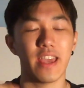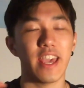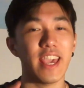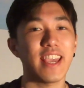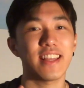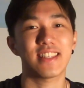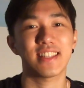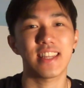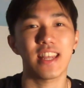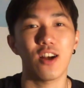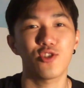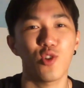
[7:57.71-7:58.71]
Hey, this is
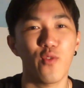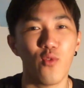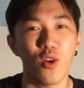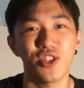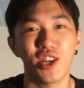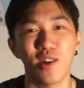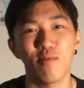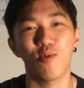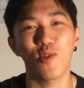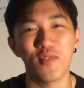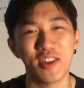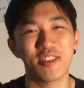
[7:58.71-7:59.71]
the outro. If you want to check out
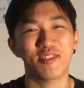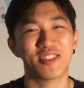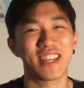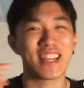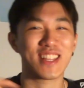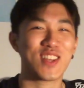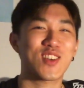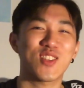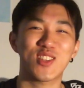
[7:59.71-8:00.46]
more videos, click on